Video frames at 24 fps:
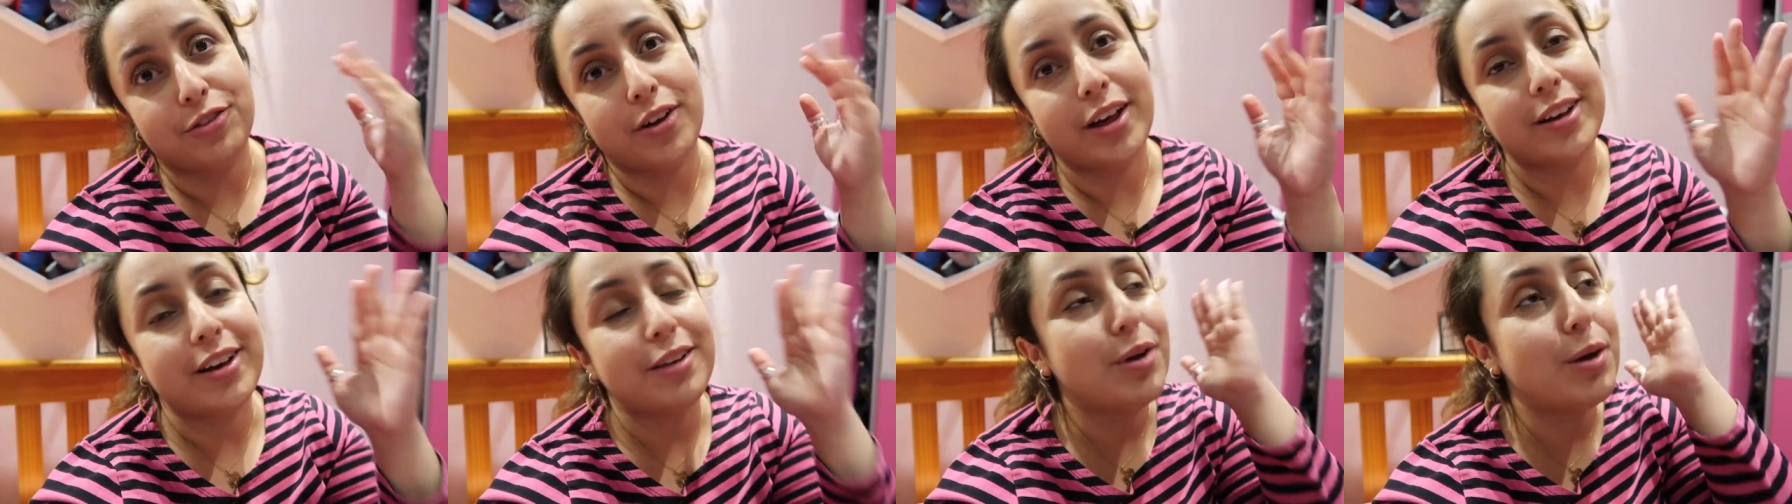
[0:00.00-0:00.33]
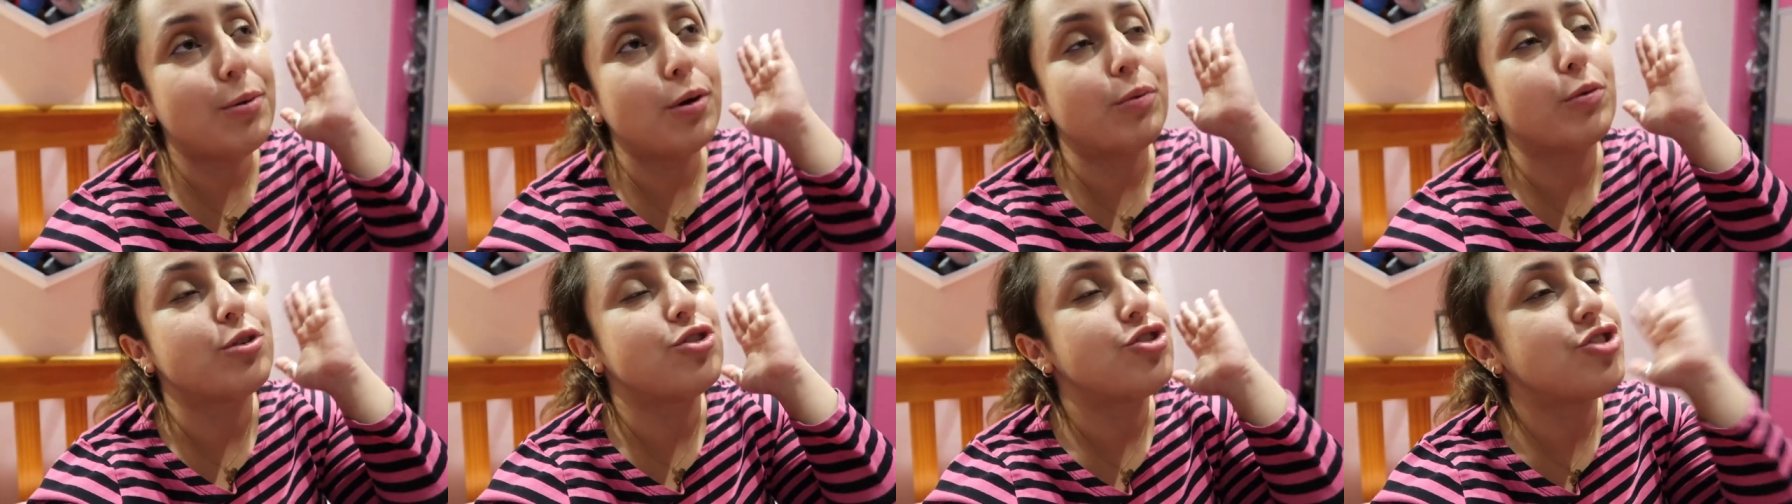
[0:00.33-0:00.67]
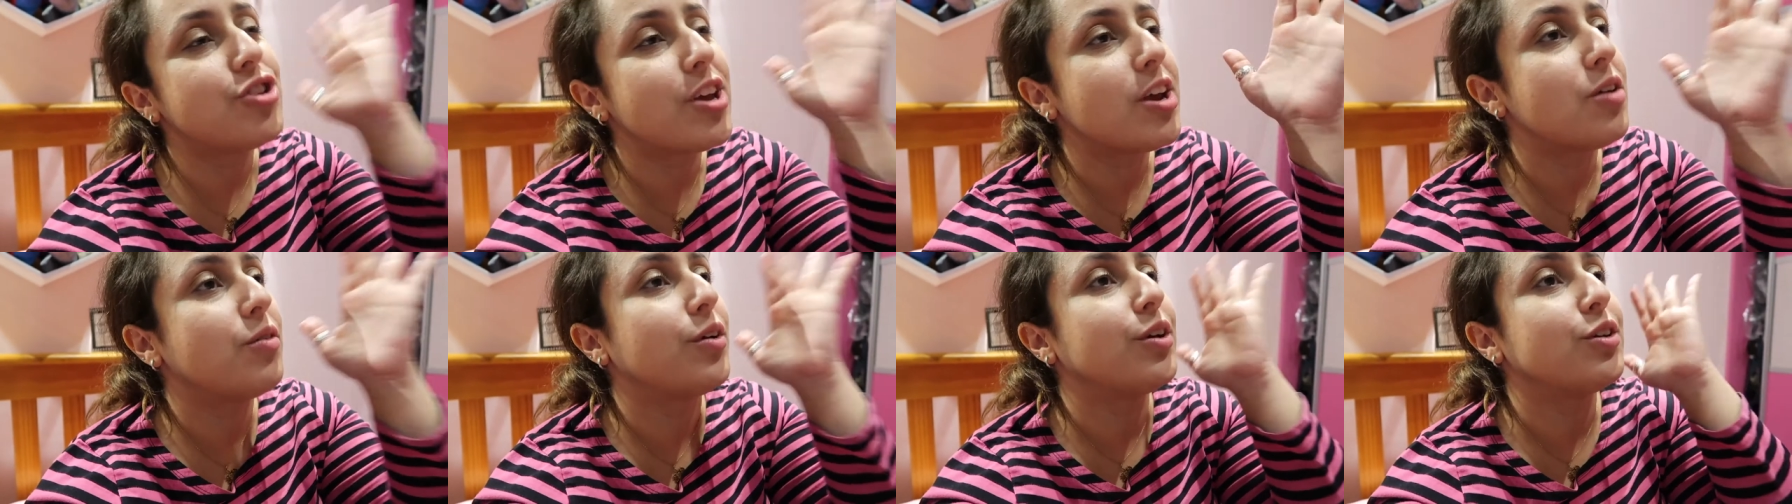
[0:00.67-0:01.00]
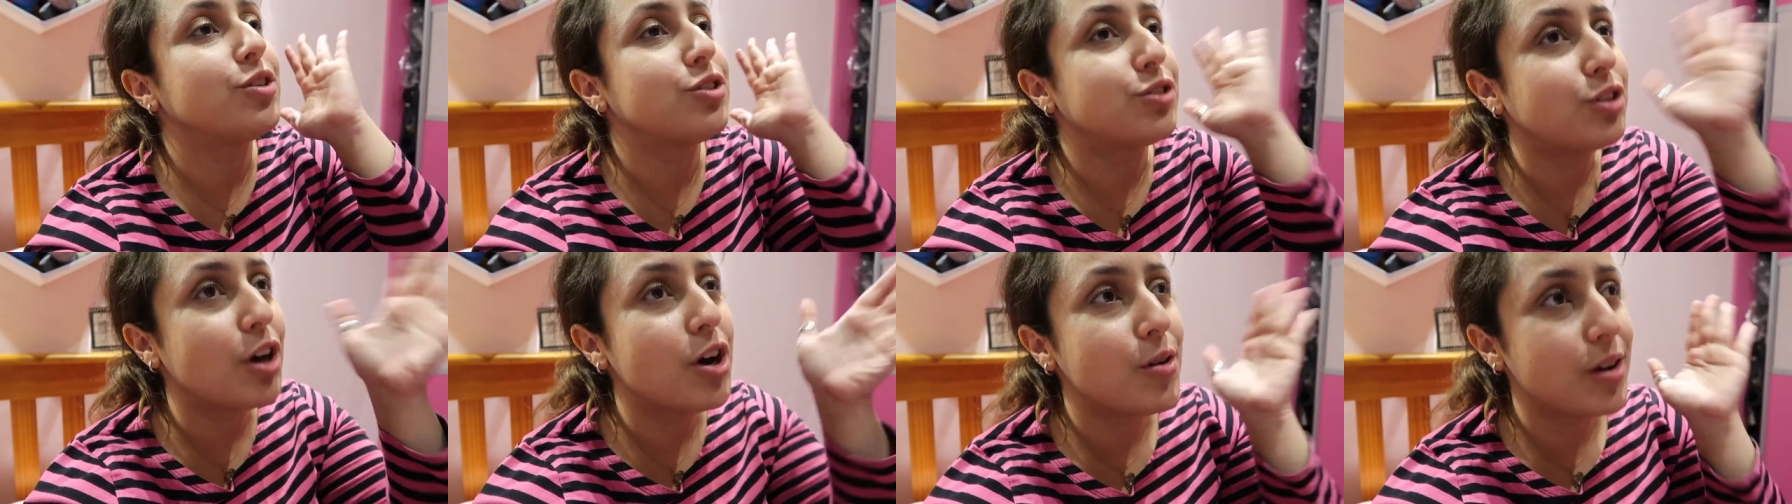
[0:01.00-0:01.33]
like, people were cheering
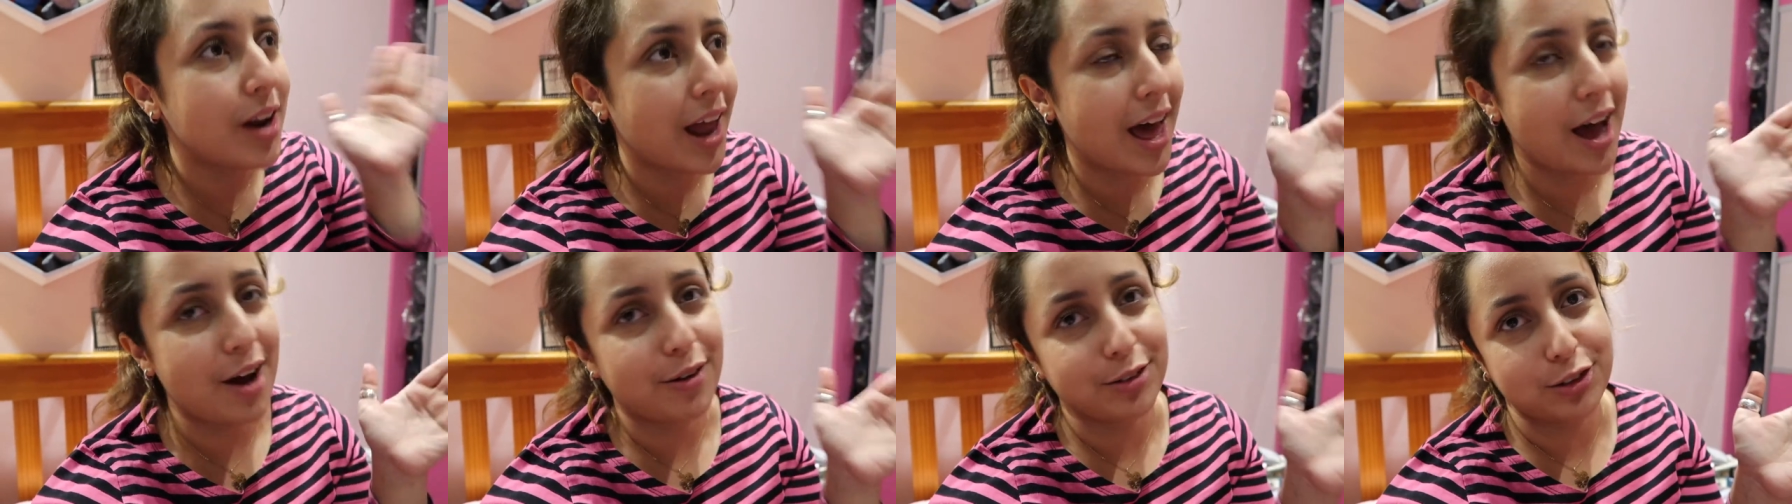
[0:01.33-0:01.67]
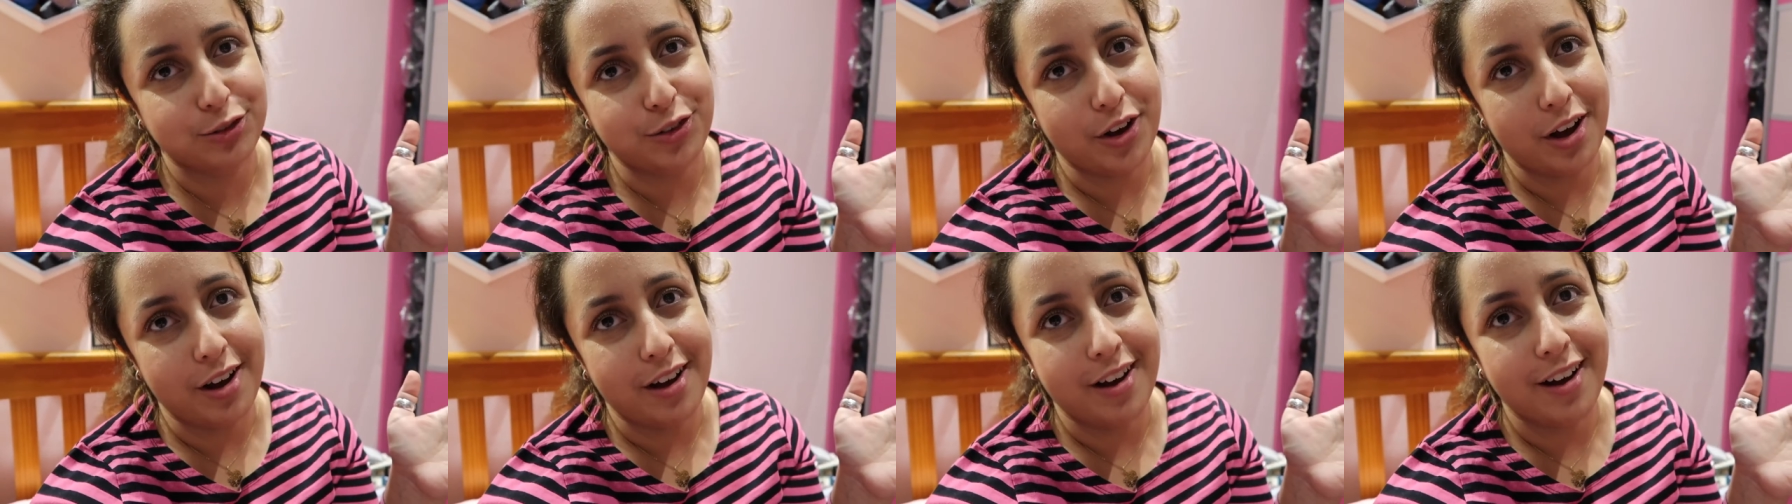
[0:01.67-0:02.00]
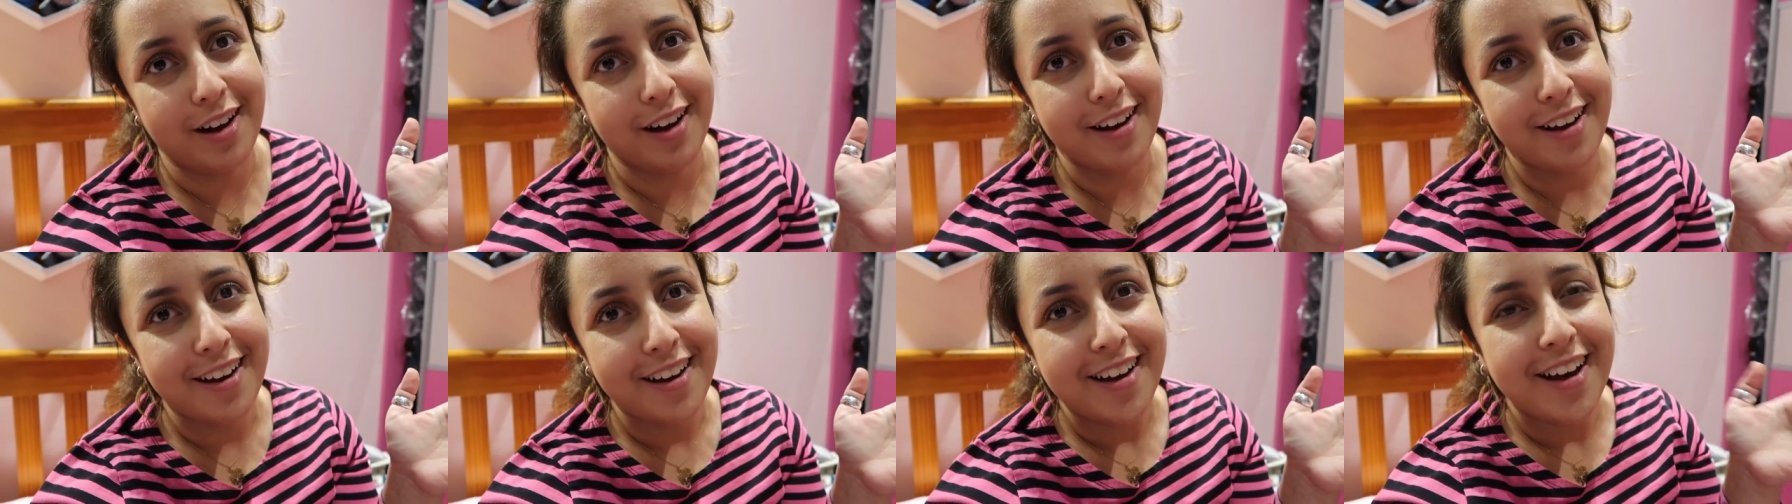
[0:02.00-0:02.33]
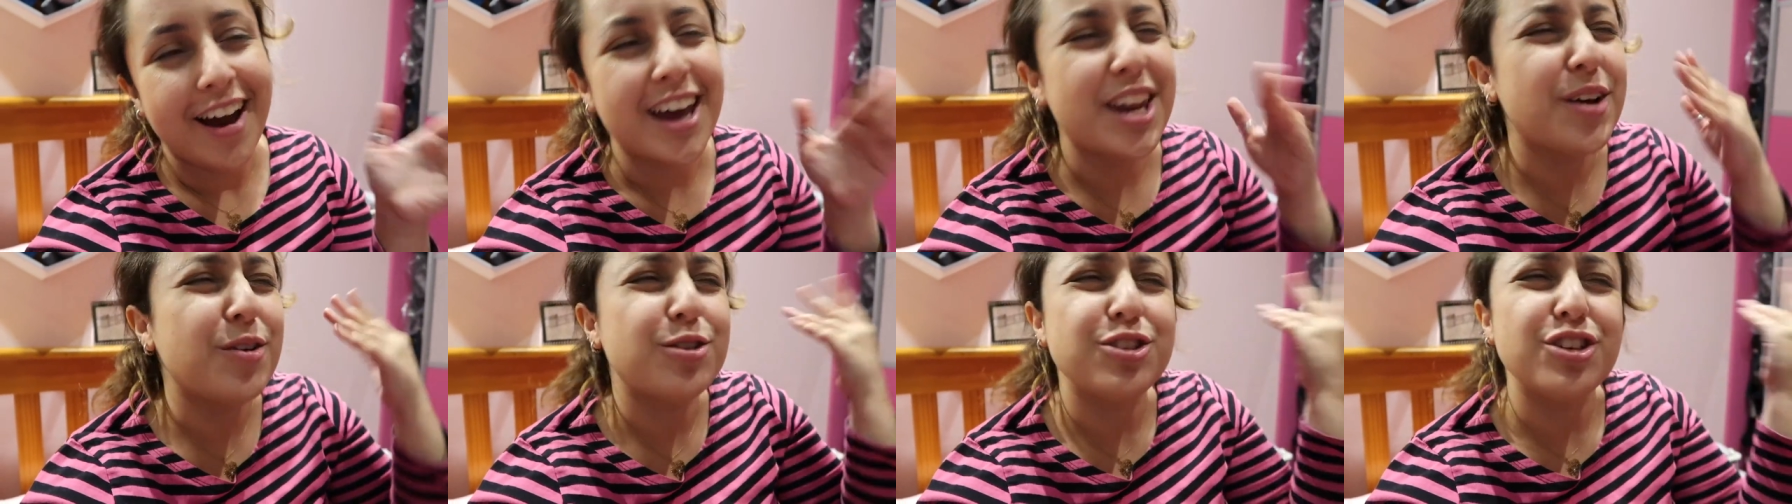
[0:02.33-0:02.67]
so loud for her,
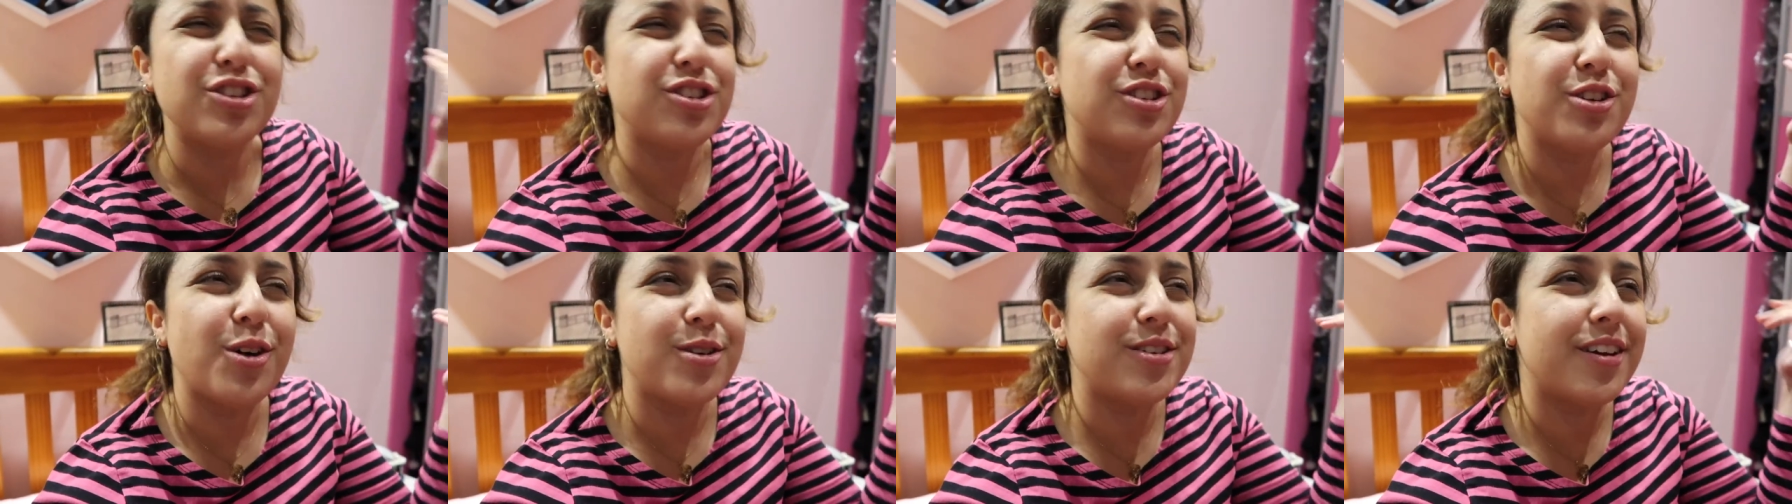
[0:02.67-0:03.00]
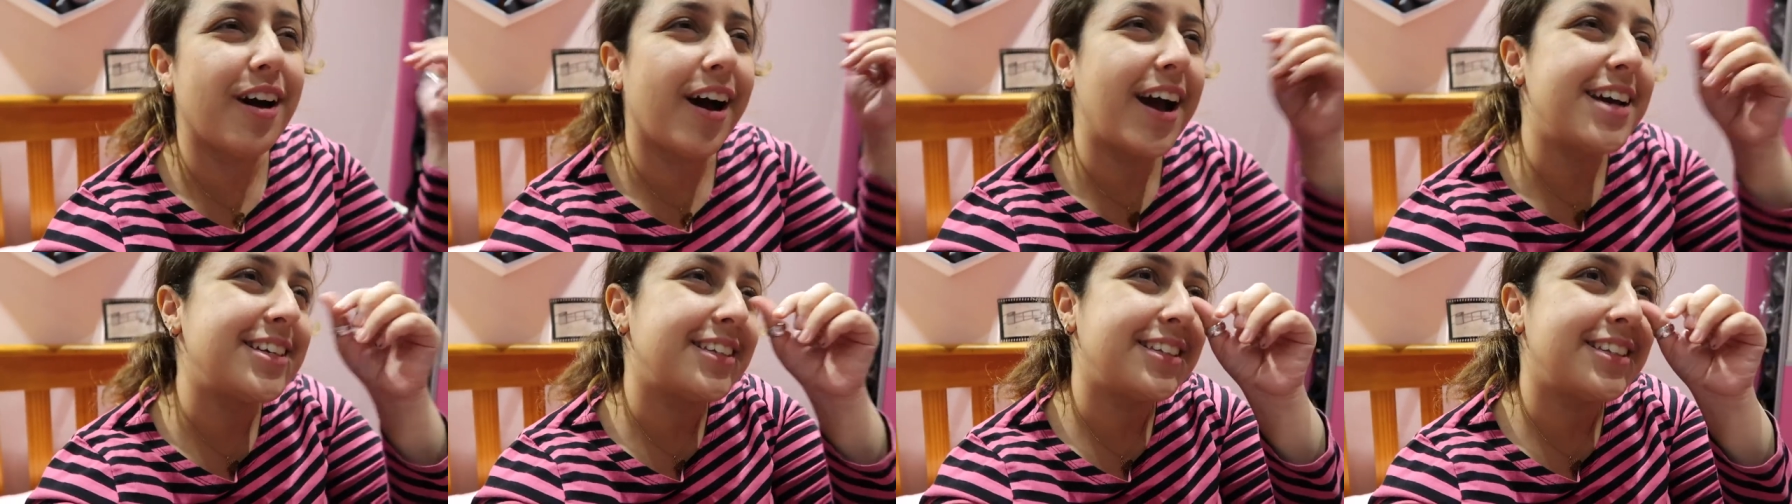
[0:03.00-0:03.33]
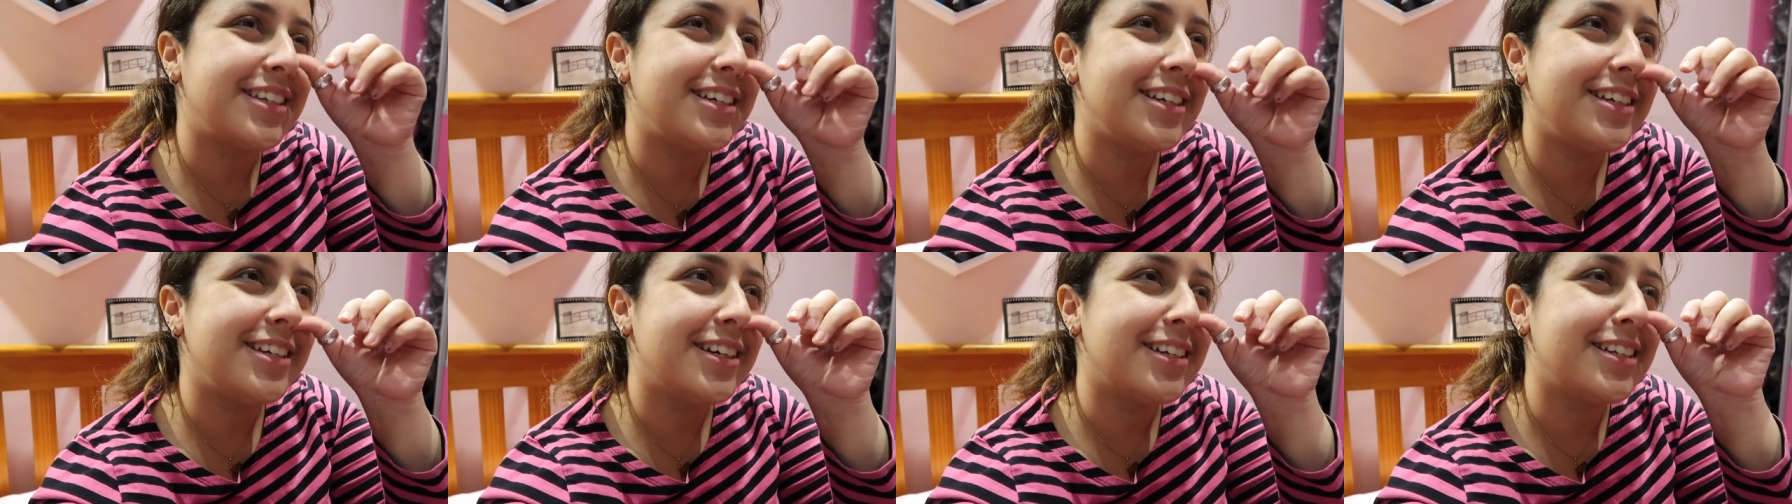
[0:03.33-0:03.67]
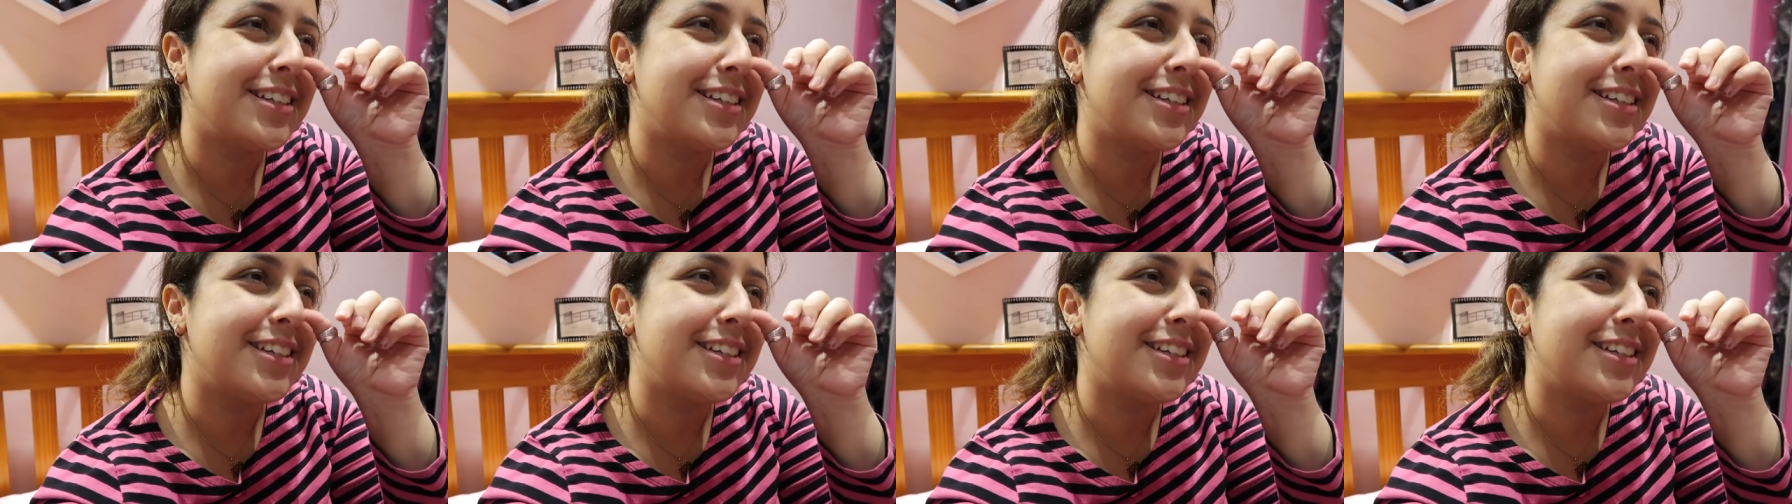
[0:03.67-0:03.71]
and it was just so nice to see.